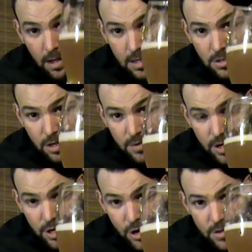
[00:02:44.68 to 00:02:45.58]
So if you can
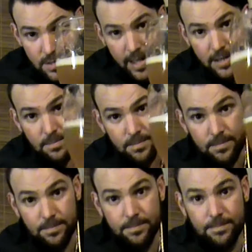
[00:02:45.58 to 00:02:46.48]
notice that
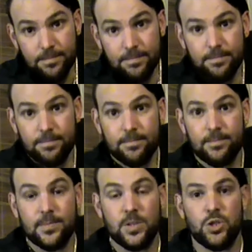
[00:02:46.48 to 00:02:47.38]

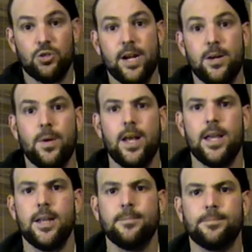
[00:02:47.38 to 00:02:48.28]
straight away,